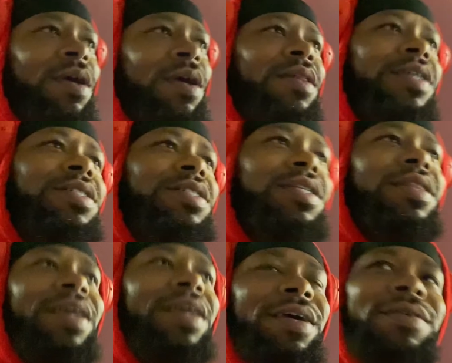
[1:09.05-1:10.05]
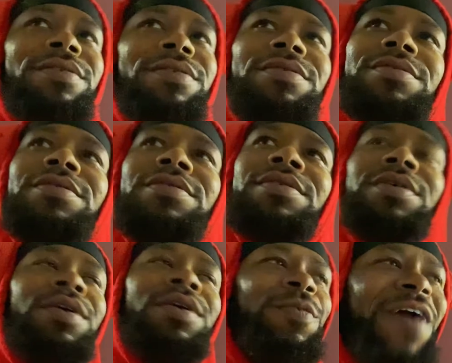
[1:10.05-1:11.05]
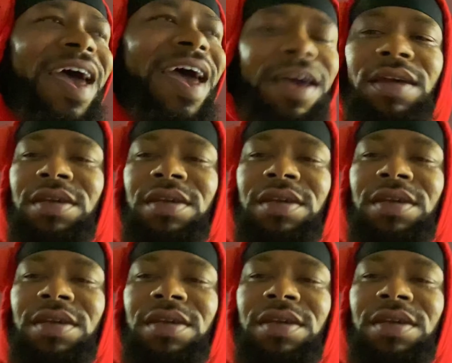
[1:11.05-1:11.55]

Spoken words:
This is the thing. You fat.